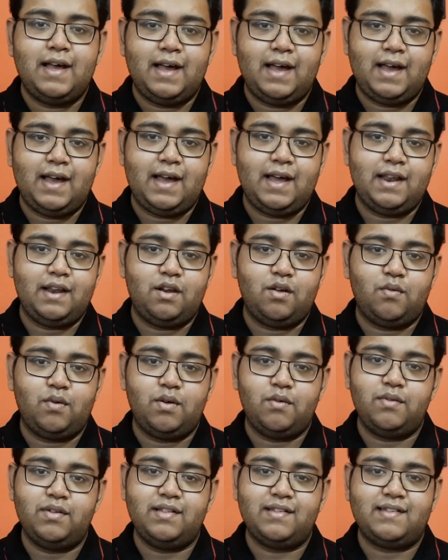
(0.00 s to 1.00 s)
and
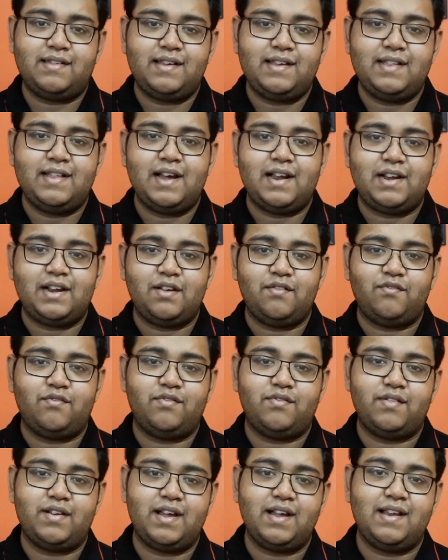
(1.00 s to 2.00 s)
we will see that
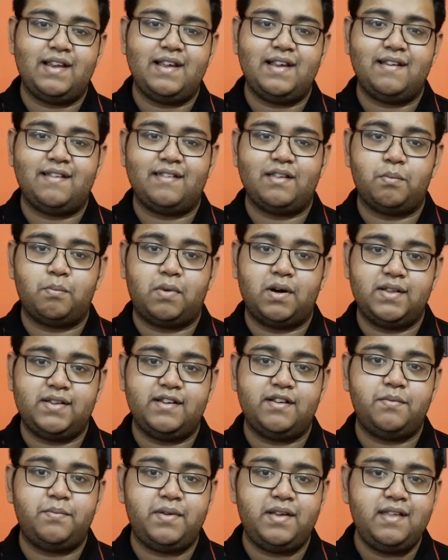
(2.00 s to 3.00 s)
if really it's a
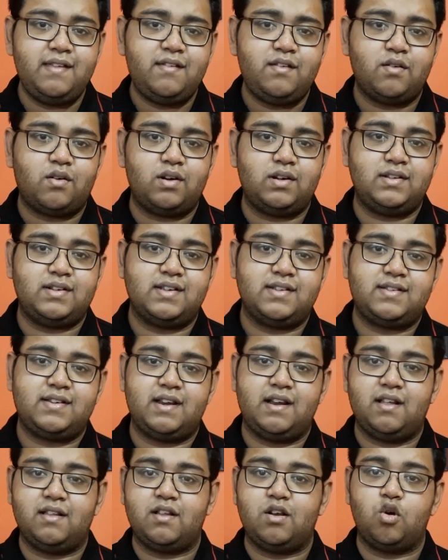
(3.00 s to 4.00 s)
budget beast or just
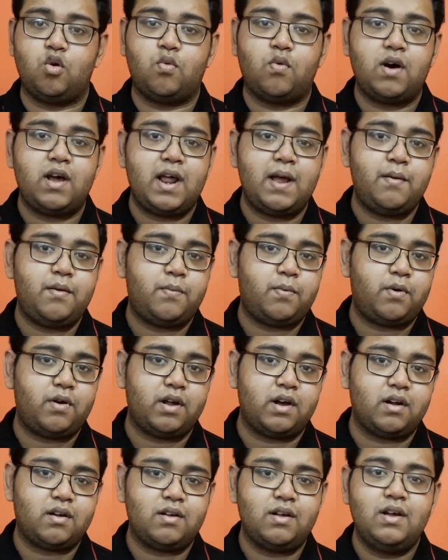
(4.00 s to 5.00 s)
another overhyped
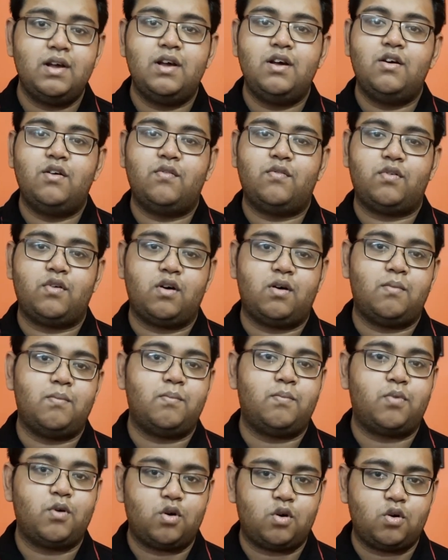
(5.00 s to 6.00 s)
product
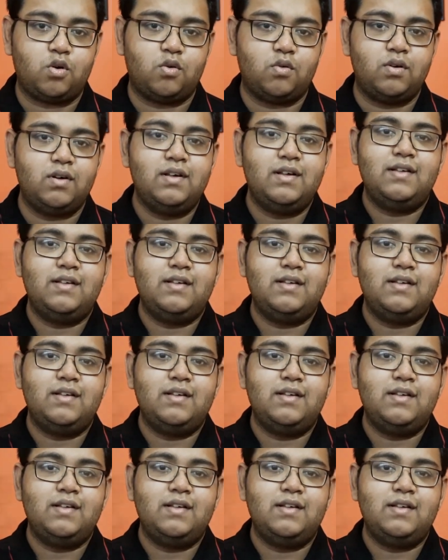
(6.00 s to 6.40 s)
from Poco.